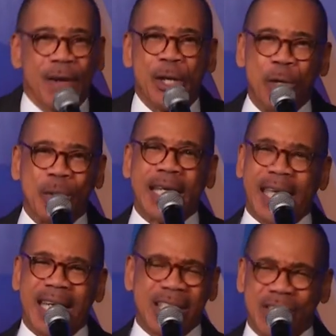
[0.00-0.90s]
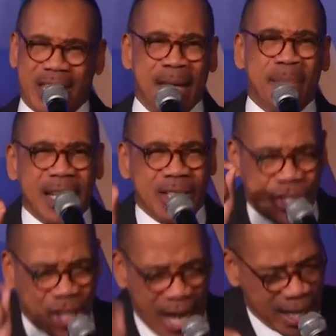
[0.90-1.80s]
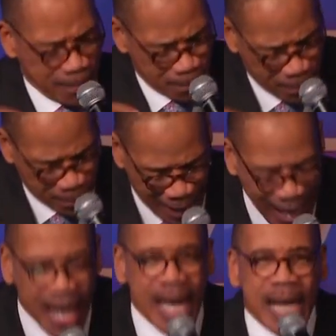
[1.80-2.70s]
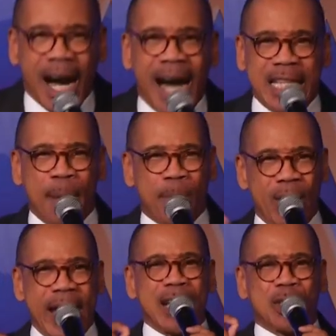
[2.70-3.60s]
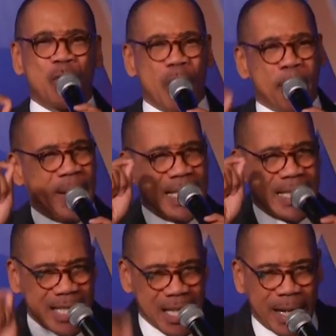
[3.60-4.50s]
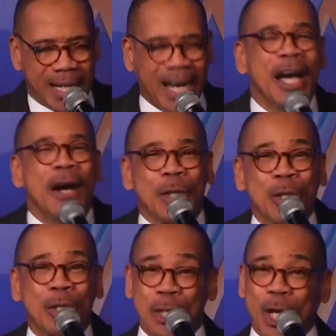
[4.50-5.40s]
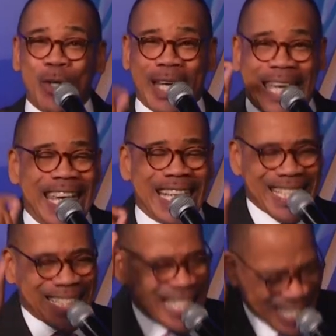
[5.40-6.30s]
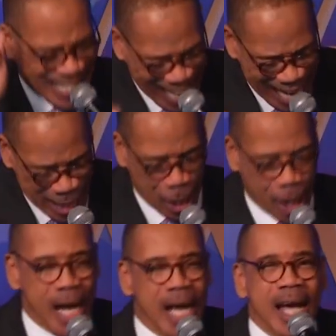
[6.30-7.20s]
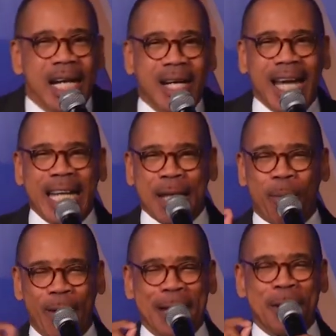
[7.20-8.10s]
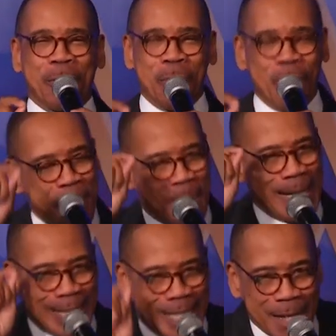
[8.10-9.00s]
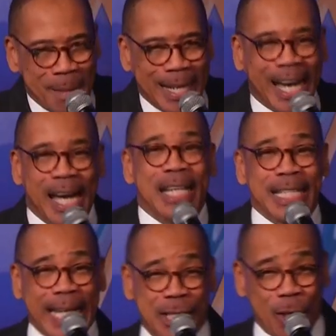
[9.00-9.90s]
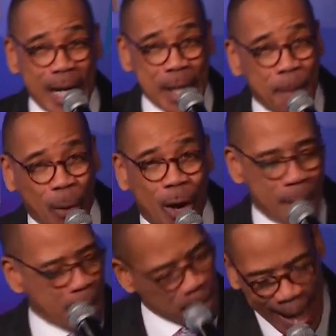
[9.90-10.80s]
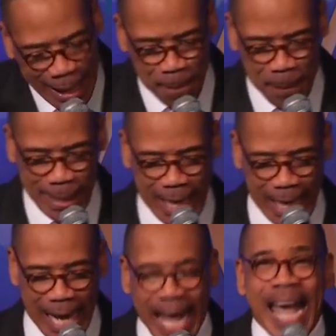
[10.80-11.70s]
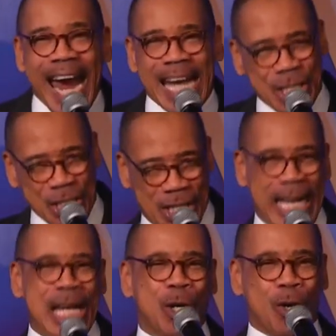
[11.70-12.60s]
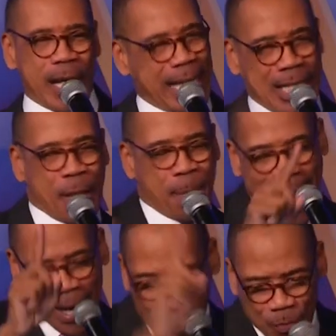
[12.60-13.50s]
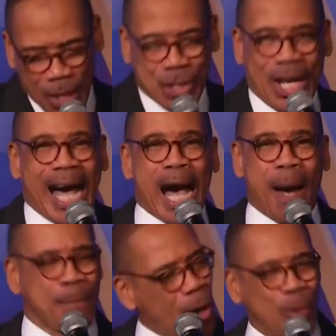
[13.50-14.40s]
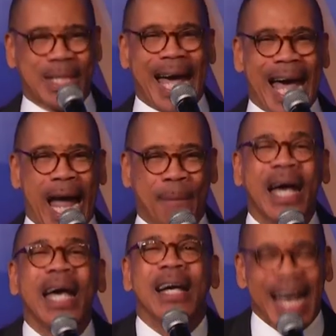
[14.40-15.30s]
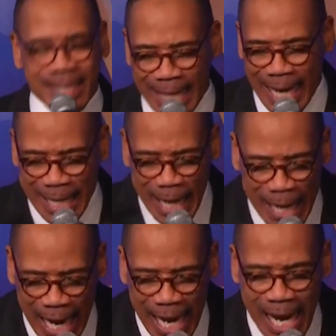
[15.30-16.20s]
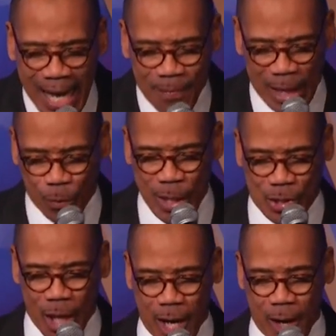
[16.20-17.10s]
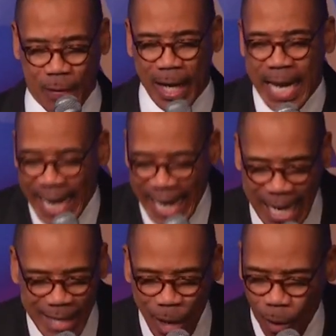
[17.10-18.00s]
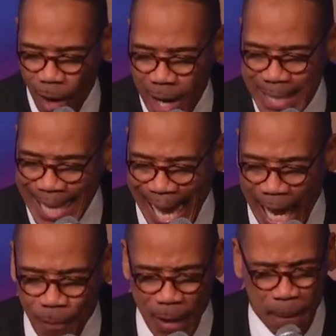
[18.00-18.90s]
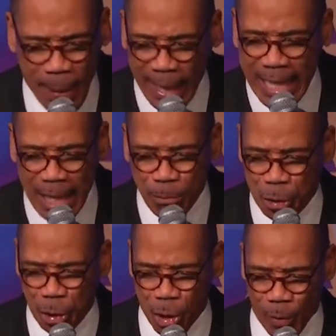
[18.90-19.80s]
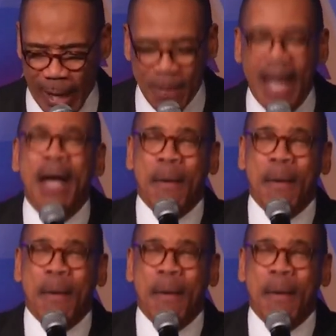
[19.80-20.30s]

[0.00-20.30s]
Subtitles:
for you to get a stimulus check. God had to bring us through a pandemic for you to know that he is a sustainer. God had to bring you through a pandemic to get your unemployment back up again and still gonna get you back on the job on time. That's the kind of God that we serve. Here they were down there picking up jewelry,